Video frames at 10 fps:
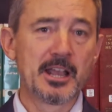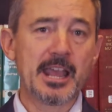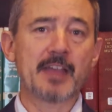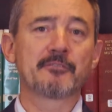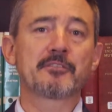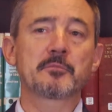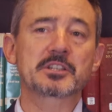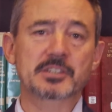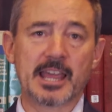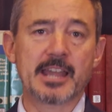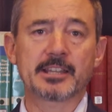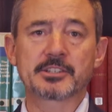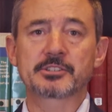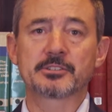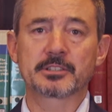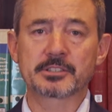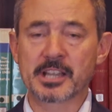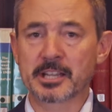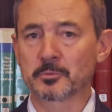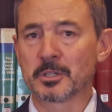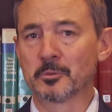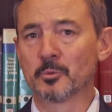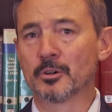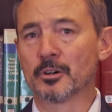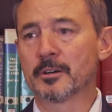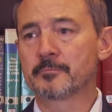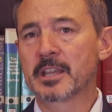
amphibious landings during the Second World War.